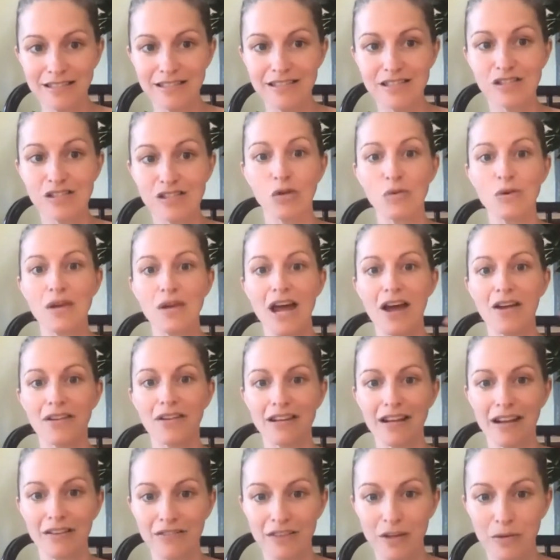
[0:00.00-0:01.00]
slow down
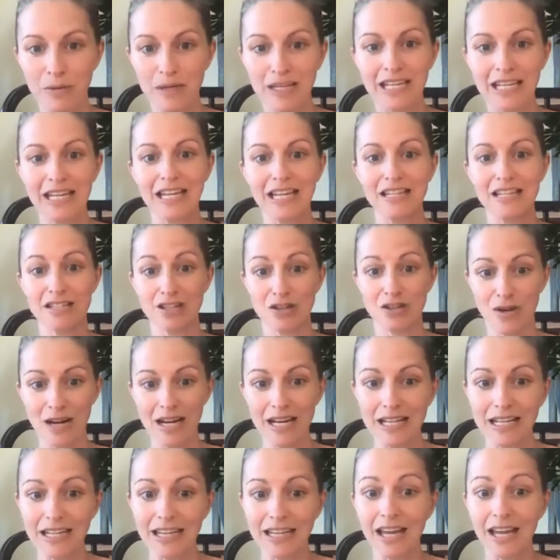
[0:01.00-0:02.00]
enough that we can
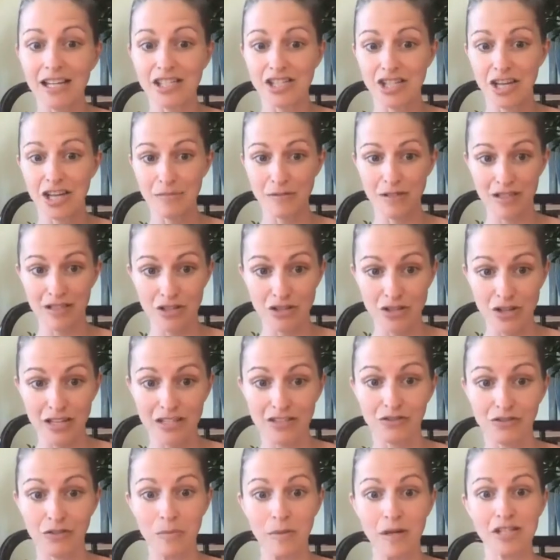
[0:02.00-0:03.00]
integrate and catch up to the
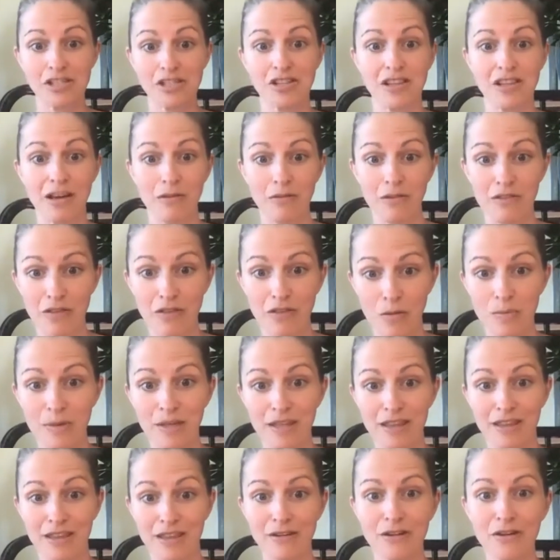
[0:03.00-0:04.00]
transformation that we've all
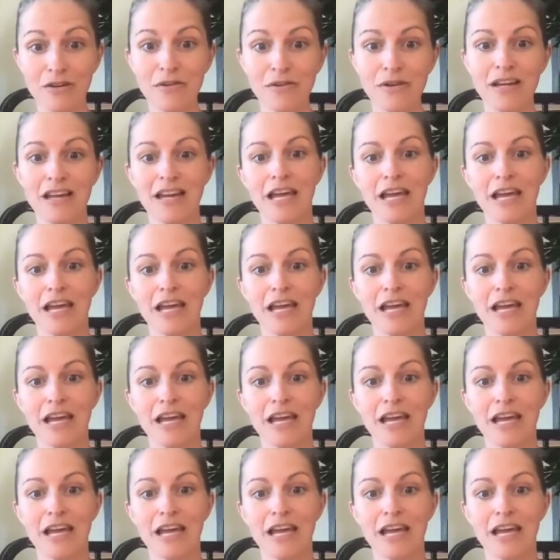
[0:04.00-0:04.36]
been through,